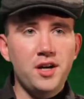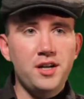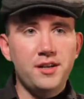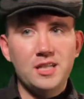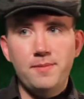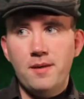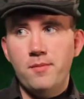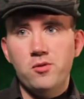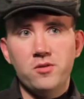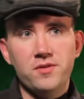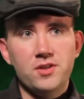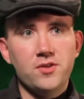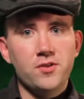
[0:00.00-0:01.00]
to expand more
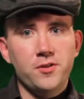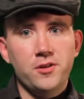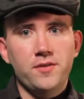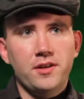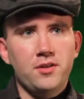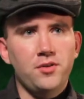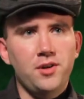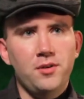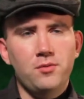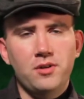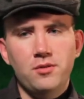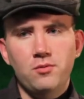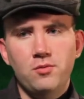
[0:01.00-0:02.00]
of a story of like, okay,
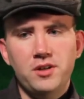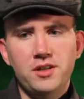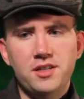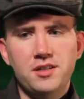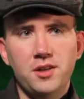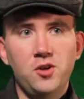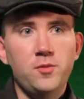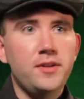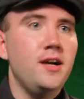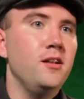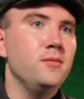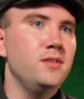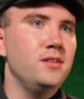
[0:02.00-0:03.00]
what is the human
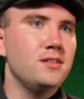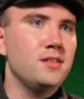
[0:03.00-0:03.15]
element to